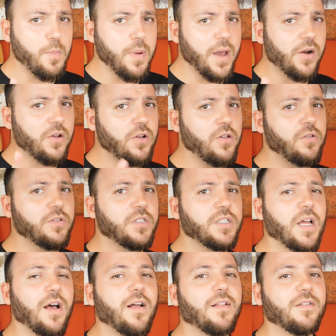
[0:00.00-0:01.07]
better call
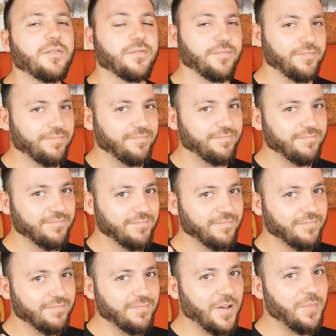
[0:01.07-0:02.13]
Sal.
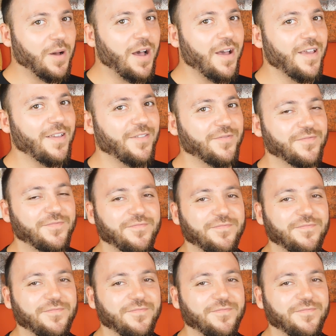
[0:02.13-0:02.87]
Bye-bye.